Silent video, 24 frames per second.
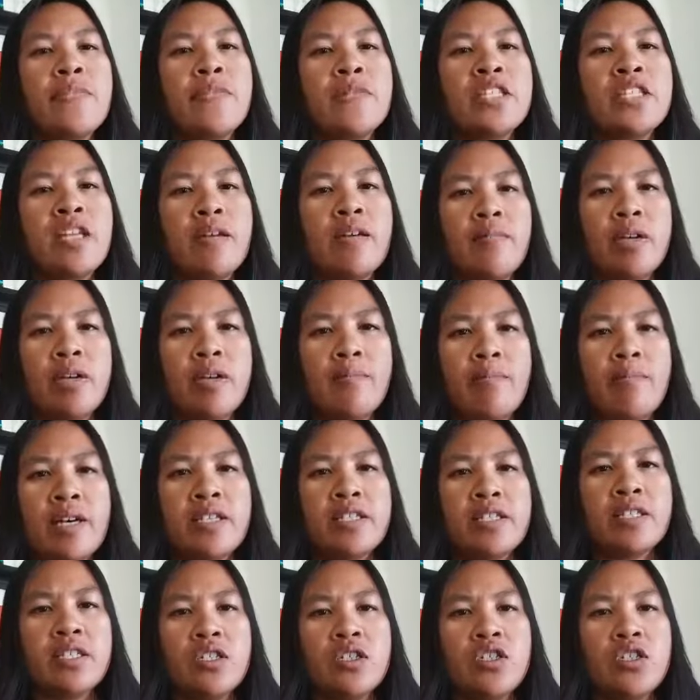Send me a
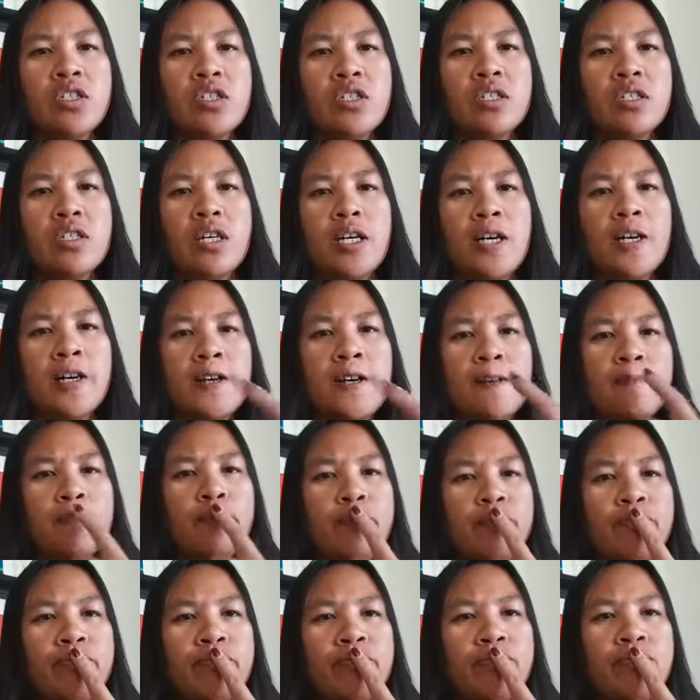message.
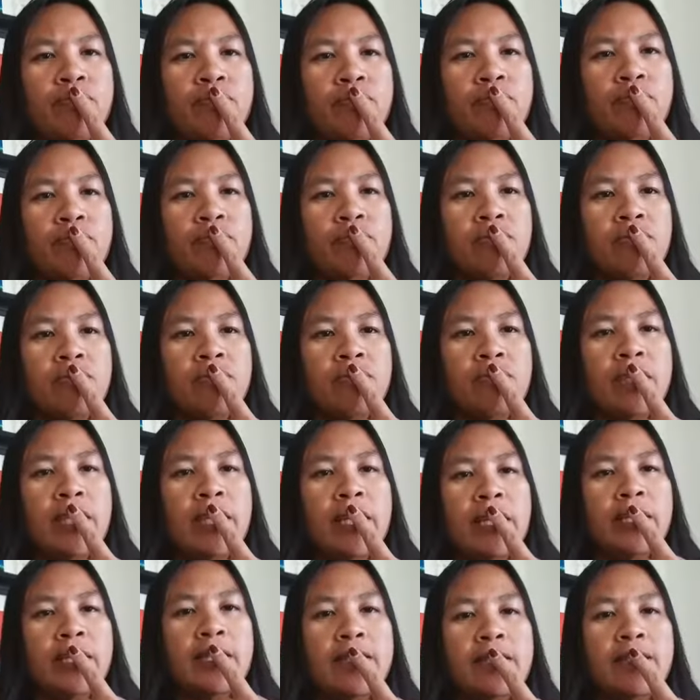
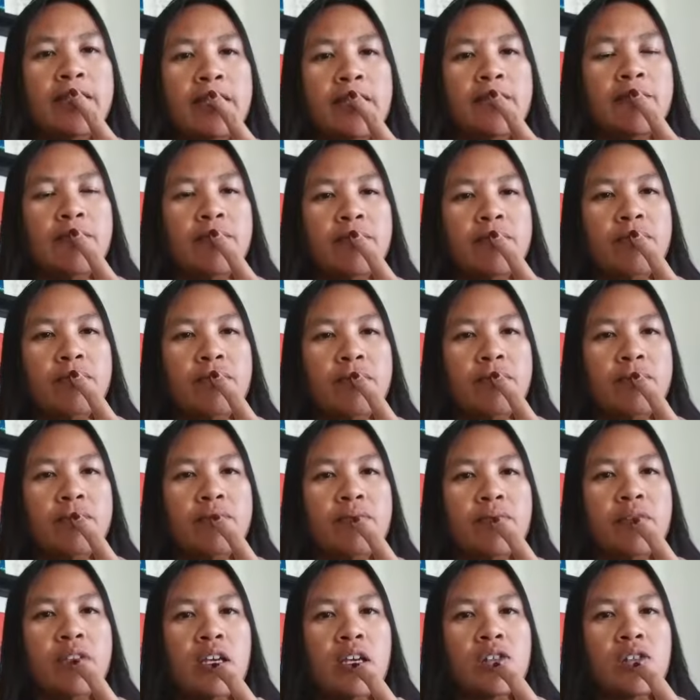Yeah, that's it.
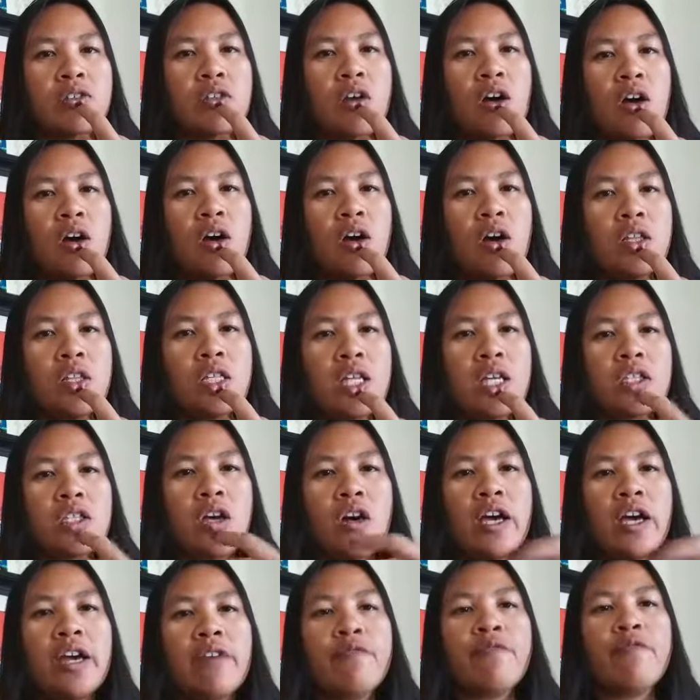That's all
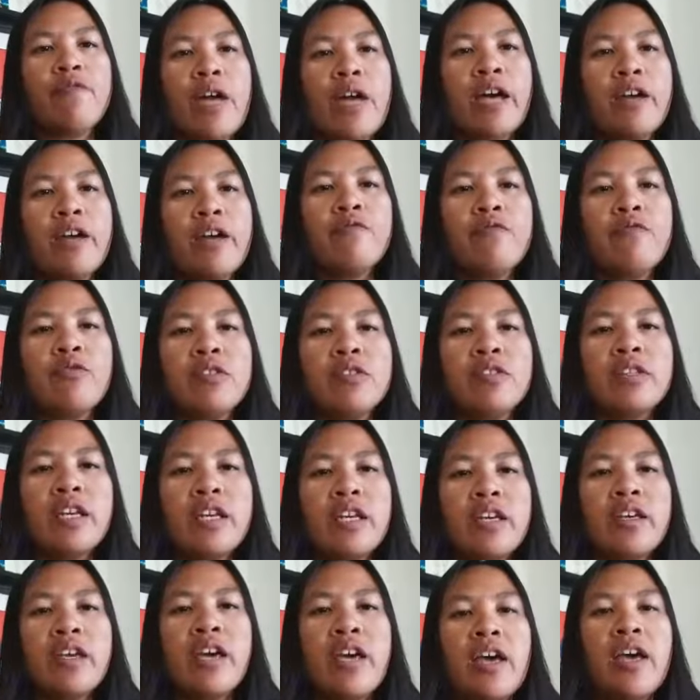I have for
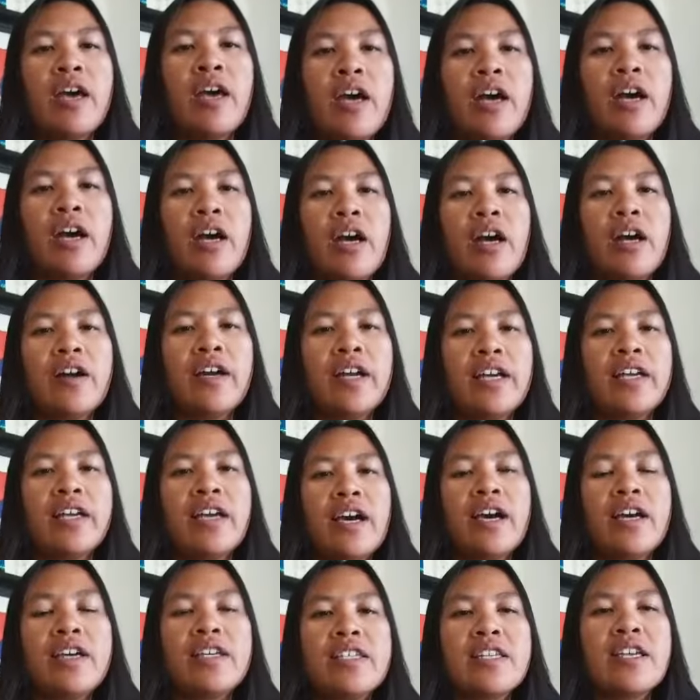today. All right,
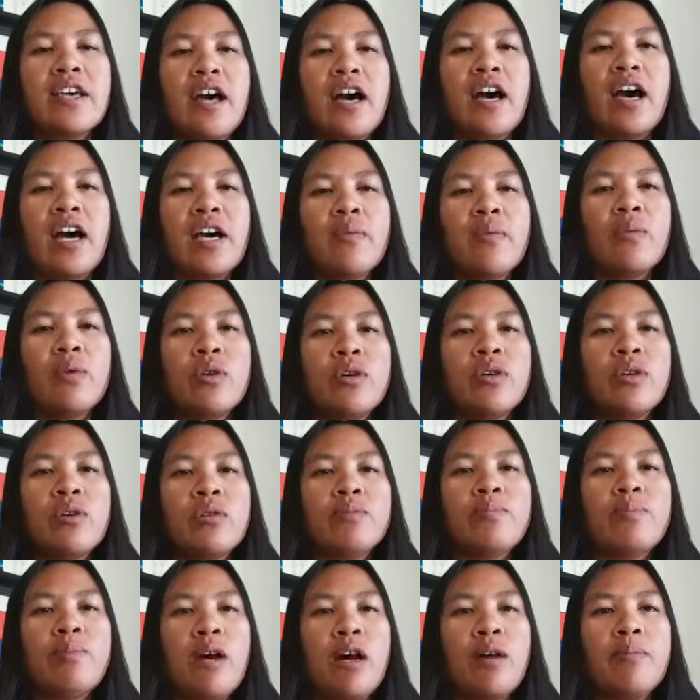guys. I
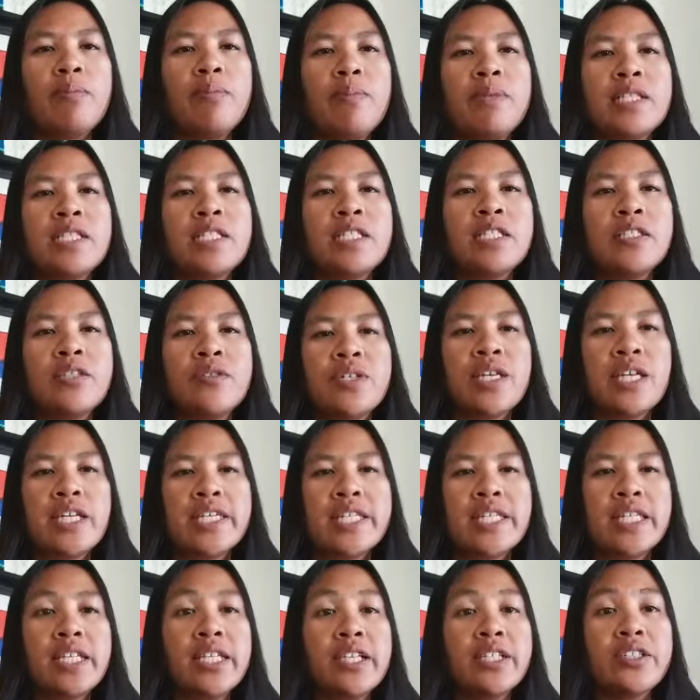will probably see you
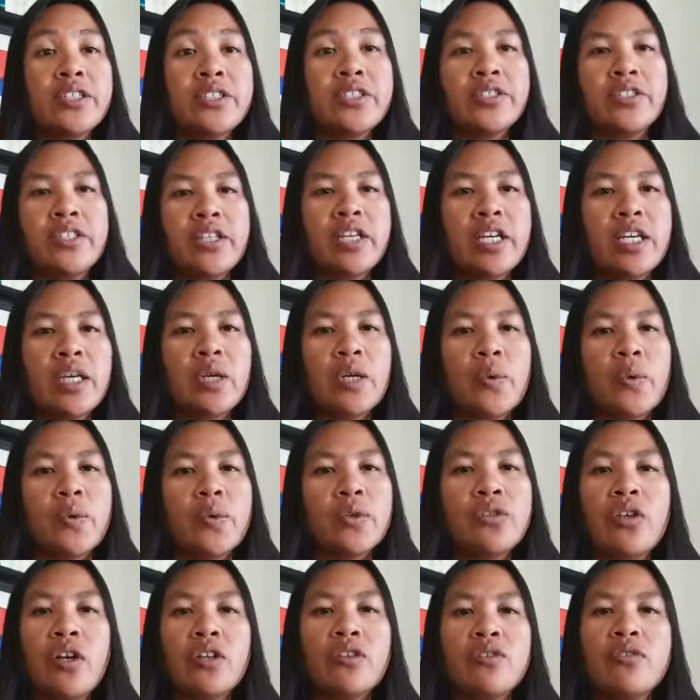guys later today
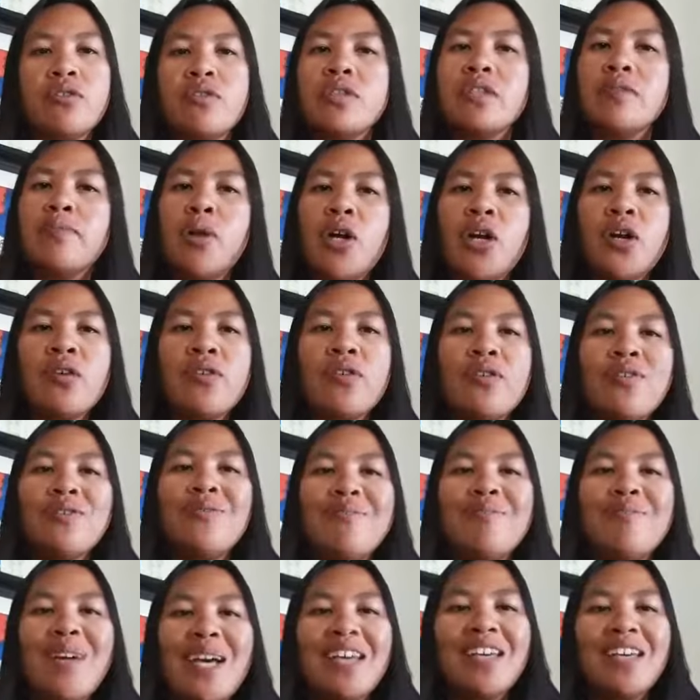or talk to you tomorrow.
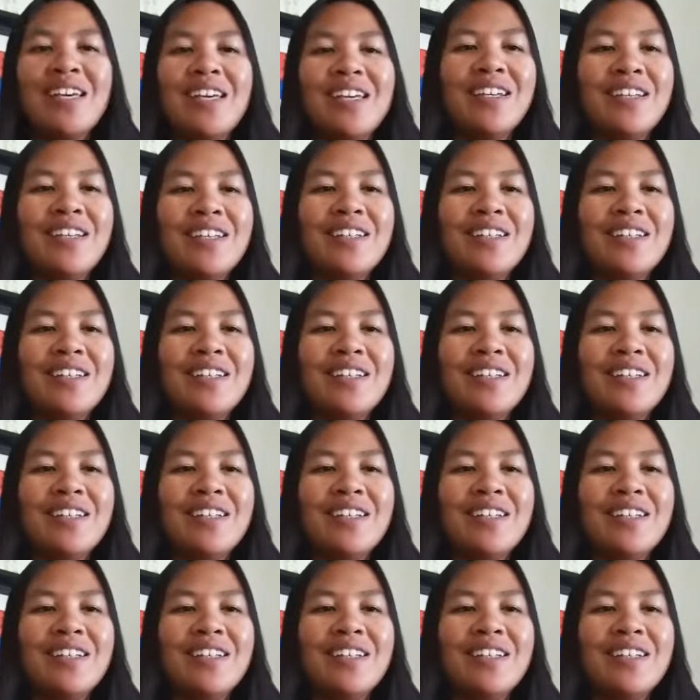Bye.